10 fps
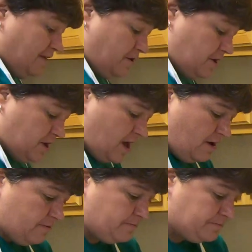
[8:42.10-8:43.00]
there you
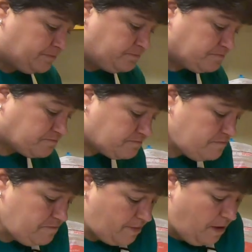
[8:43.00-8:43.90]
go.
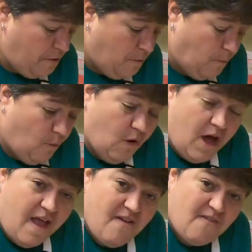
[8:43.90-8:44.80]

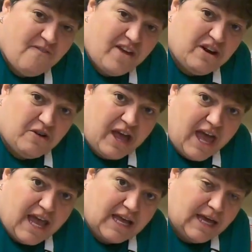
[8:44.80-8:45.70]
One funnel
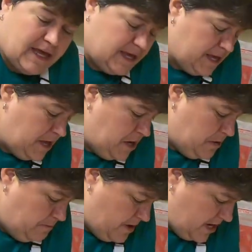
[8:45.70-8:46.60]
cake
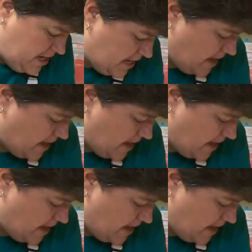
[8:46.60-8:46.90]
ready to